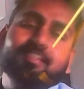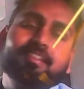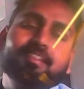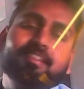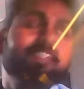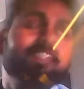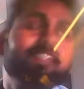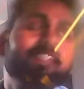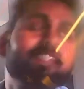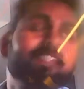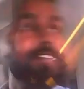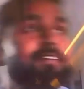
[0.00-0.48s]

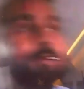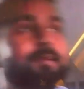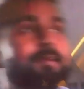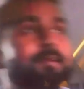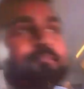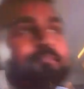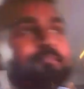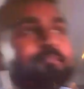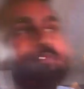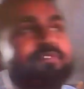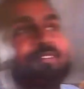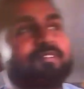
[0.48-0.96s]
Yes,
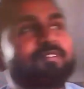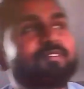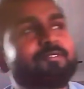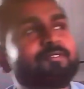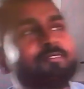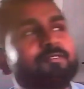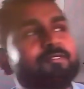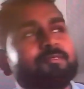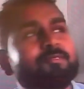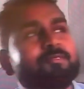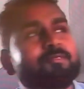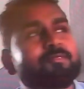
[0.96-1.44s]
sir.
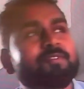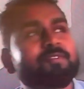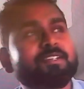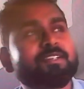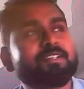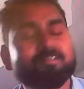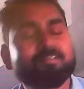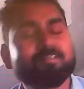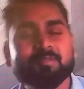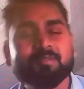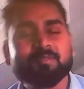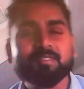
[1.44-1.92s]
So
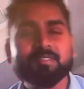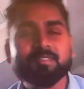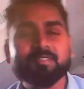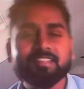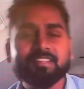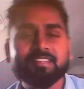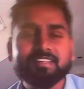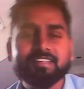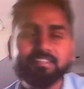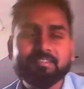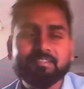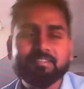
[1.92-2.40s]
first of all,
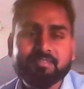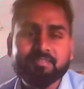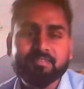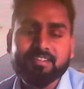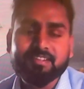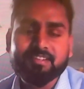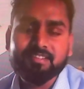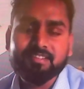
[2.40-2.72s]
sir, it's